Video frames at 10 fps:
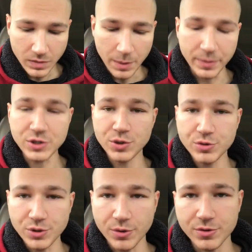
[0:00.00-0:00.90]
But to
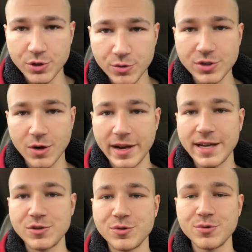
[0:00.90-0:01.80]

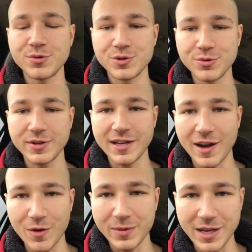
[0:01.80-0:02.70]
donate, to
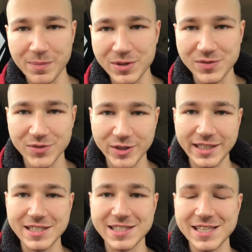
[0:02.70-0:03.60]
help keep us
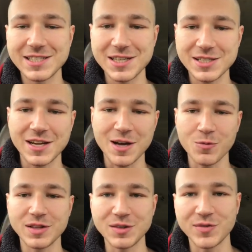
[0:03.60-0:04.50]
free, assist us
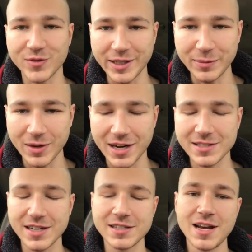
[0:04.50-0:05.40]
with the free
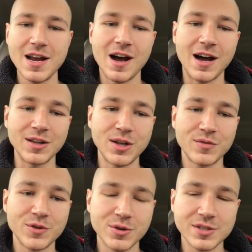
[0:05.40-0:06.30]
process,
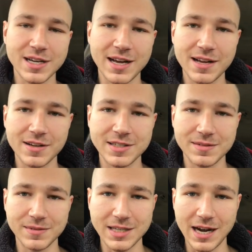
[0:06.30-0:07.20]

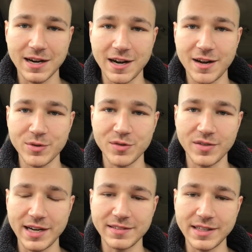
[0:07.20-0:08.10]
lovegrowsgaia.com, you'll
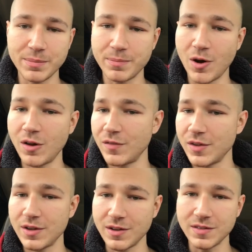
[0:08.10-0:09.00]
find all of
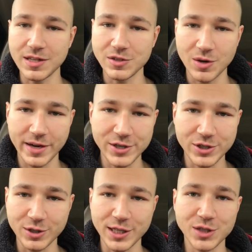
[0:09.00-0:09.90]
the
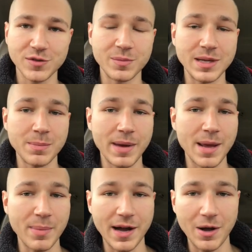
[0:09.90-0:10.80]
donation links from the
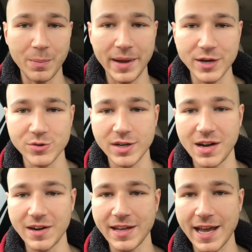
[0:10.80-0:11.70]
PayPal,
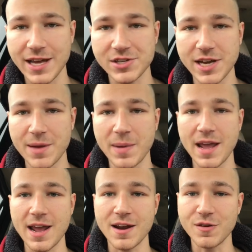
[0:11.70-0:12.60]
Patreon, Cash App,
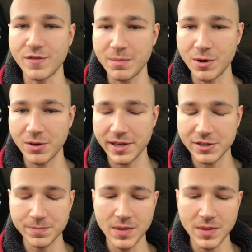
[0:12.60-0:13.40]
and Venmo links.